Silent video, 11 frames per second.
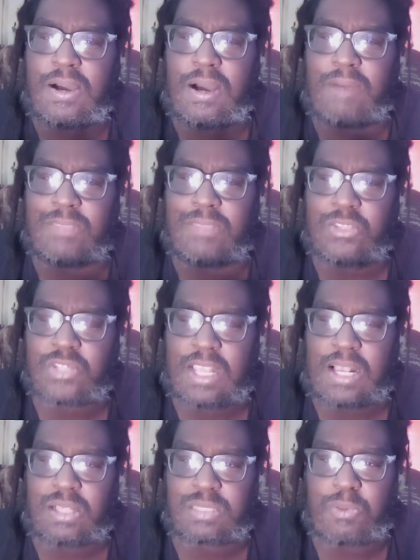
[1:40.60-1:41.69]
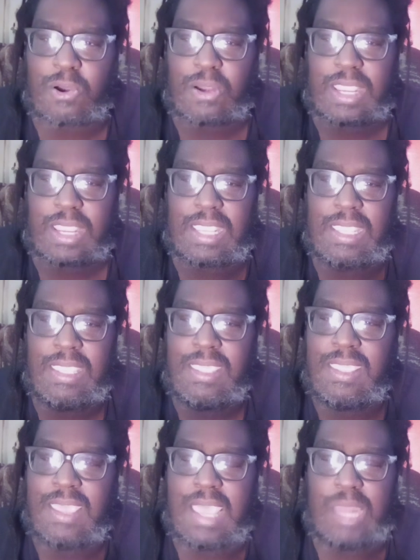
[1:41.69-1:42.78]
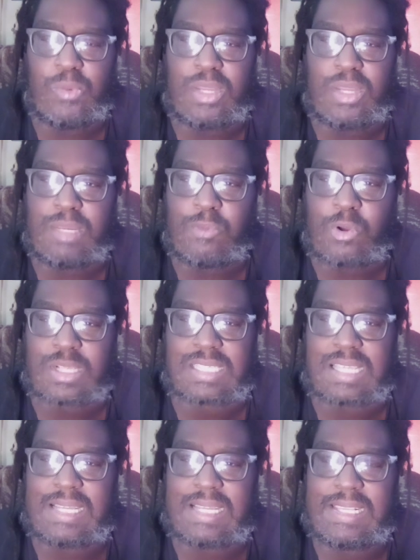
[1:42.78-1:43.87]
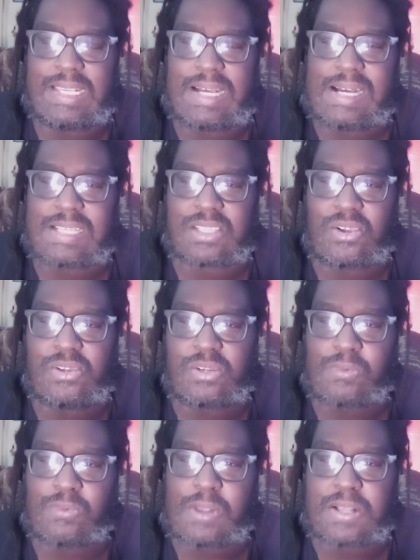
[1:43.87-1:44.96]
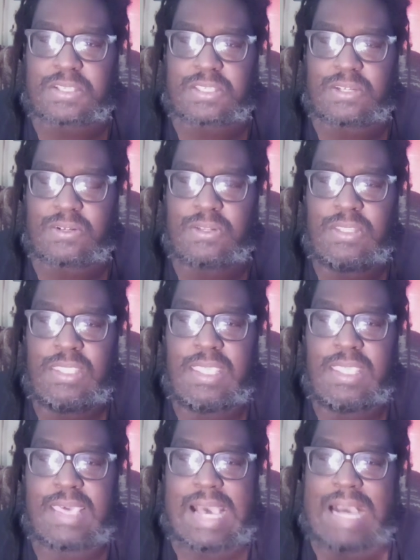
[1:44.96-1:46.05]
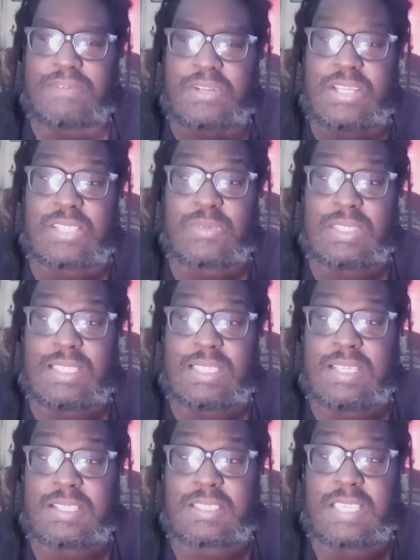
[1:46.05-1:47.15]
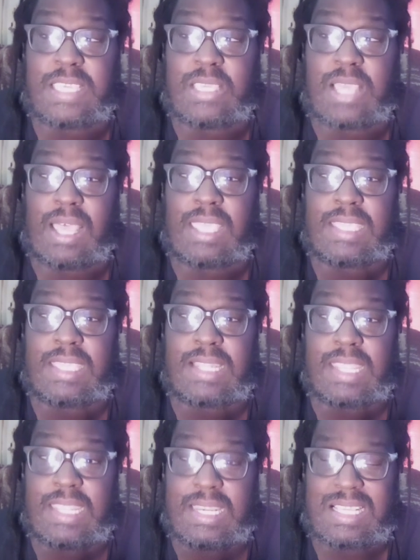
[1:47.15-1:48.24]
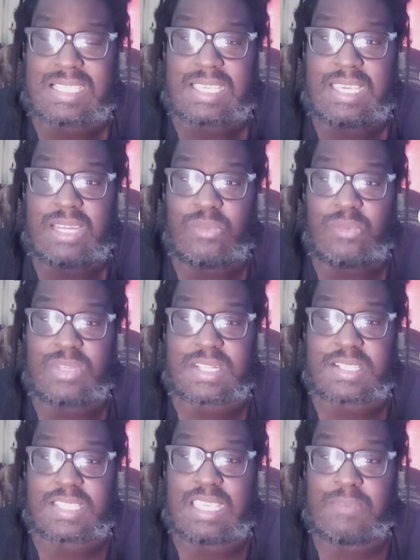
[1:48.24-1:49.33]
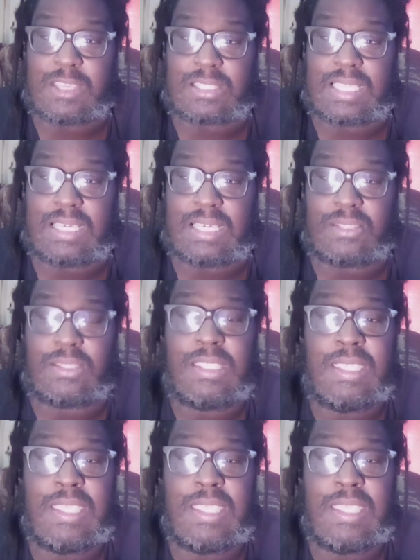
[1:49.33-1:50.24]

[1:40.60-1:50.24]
of Lucha House Party and one of the more exciting guys on the roster. After his release, he uh, hit the Indies again and went to CMLL,